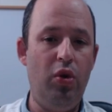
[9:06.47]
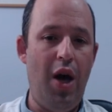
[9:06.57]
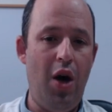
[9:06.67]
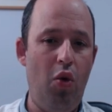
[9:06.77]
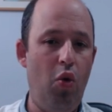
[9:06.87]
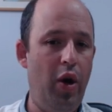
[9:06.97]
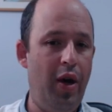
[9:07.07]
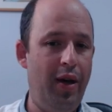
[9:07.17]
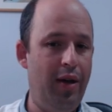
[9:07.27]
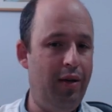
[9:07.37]

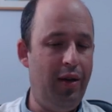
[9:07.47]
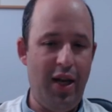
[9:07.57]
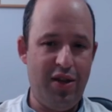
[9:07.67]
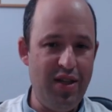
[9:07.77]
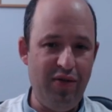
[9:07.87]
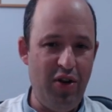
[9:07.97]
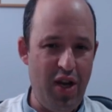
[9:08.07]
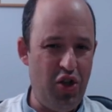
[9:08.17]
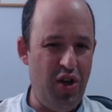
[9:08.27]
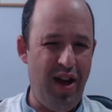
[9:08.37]
allow like this
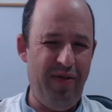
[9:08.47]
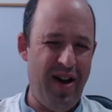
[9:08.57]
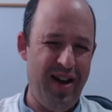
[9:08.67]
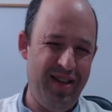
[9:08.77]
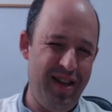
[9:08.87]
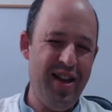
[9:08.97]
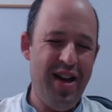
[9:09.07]
variation. I found